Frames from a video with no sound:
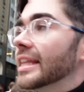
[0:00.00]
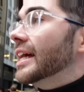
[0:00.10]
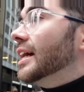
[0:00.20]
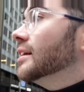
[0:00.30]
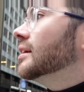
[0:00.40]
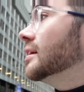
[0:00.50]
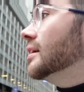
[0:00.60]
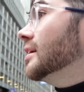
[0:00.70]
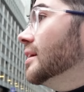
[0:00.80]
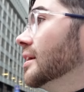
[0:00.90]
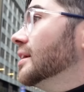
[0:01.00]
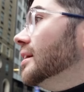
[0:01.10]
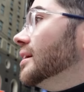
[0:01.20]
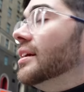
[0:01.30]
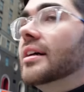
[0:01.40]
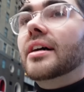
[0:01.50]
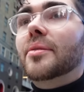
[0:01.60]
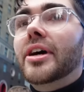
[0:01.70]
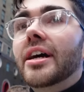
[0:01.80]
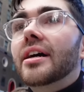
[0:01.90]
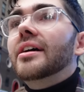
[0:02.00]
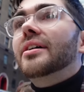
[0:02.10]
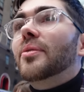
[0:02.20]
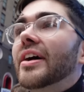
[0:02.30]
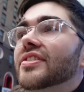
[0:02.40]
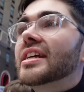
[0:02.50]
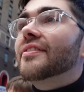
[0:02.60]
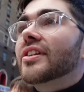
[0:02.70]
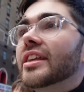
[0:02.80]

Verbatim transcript: there and we are uh, we have I'm several